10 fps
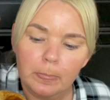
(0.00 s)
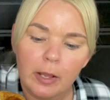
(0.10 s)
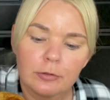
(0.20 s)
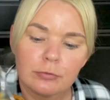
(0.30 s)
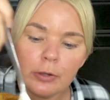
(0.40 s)

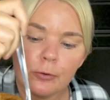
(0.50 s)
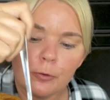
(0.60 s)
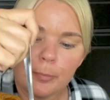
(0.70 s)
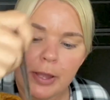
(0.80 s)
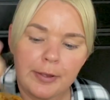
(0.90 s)
So I hope
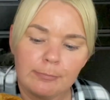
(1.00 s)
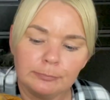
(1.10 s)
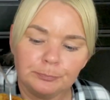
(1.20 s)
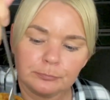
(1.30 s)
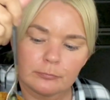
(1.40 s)

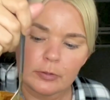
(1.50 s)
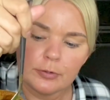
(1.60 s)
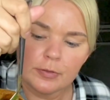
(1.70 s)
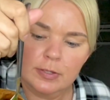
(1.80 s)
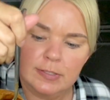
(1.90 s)

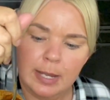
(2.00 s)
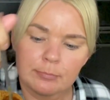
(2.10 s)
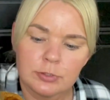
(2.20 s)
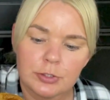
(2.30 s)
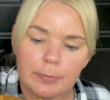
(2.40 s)
nothing's
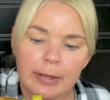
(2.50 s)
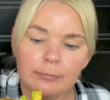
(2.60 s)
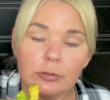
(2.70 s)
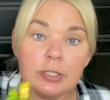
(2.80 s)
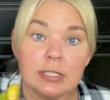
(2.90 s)
happened to her
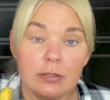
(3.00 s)
because